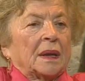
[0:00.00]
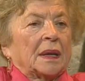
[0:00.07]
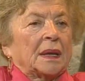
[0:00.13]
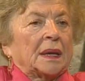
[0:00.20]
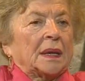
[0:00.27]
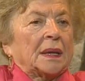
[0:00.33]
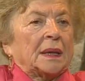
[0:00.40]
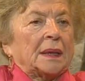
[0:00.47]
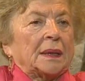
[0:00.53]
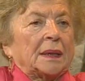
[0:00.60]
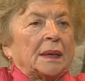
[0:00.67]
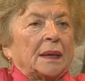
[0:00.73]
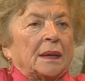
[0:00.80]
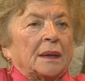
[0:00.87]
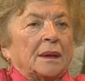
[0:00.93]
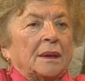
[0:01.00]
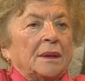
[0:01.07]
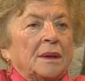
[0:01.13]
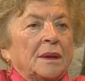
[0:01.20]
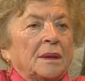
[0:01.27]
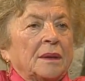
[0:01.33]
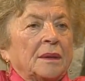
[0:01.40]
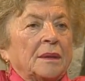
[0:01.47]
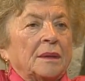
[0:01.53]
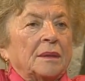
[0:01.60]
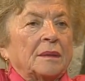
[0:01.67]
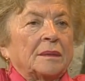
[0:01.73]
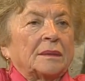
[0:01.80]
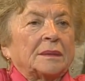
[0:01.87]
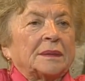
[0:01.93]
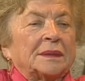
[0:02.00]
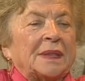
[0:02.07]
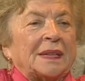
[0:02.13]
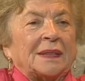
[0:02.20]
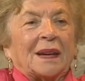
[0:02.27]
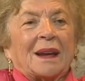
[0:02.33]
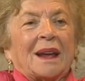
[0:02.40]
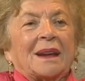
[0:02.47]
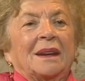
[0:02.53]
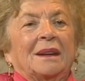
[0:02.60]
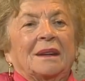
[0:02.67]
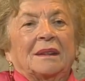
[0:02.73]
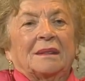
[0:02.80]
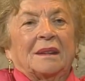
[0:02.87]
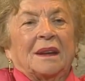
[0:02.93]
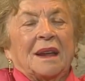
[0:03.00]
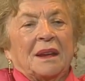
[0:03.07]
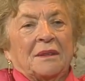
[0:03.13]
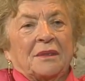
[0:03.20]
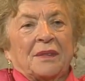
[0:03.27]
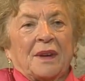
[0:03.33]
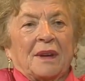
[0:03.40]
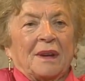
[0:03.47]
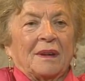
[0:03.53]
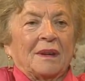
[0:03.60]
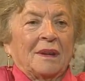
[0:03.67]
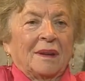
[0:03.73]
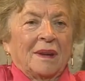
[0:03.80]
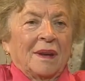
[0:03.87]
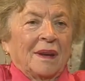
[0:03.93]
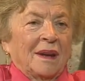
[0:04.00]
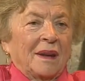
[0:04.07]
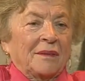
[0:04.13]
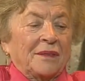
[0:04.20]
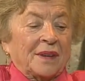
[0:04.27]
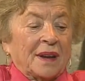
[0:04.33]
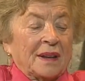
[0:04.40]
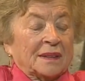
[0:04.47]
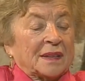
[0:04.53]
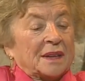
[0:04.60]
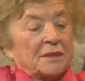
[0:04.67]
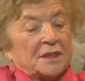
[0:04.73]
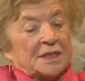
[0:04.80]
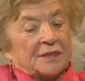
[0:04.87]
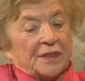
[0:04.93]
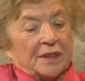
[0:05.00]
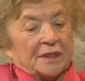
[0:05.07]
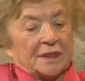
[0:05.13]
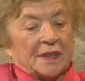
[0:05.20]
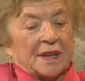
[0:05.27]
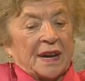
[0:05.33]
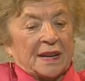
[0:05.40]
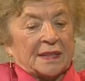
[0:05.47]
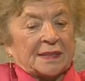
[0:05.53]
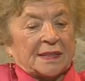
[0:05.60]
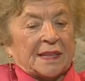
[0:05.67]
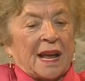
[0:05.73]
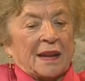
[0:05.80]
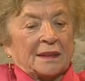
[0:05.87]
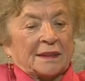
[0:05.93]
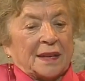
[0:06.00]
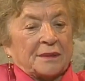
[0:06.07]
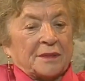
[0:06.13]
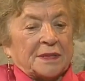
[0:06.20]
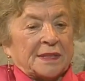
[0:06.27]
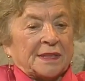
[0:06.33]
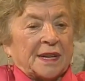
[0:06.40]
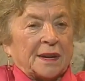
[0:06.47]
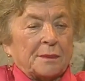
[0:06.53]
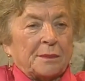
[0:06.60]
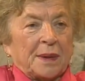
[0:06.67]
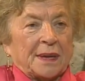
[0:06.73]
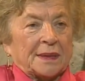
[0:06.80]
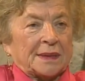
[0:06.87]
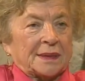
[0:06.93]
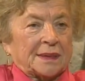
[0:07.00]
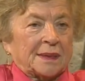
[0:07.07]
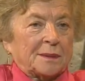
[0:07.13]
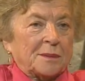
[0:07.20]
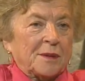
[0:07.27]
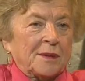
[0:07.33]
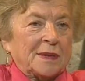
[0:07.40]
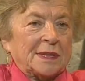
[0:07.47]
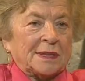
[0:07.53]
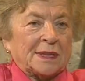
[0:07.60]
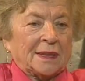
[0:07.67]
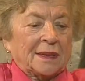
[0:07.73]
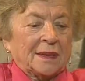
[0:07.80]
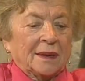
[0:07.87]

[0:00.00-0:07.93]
And uh, that I have a, a friend, he was from the next town, they was triplets, the boys.